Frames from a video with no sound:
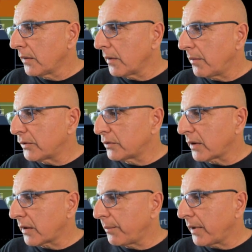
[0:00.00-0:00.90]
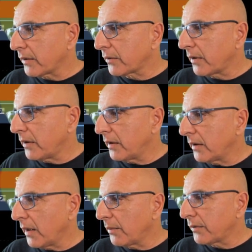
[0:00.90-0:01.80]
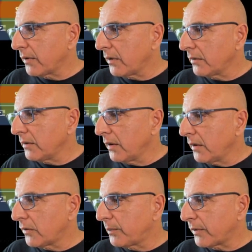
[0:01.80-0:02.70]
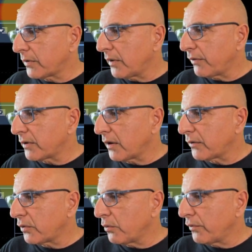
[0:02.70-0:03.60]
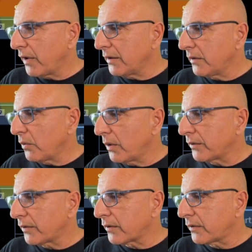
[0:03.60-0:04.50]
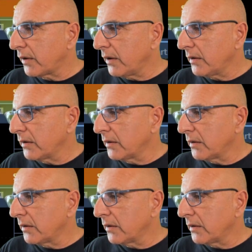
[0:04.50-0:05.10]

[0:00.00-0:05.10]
About to take a partial in Amazon, especially if it tries to move under 116.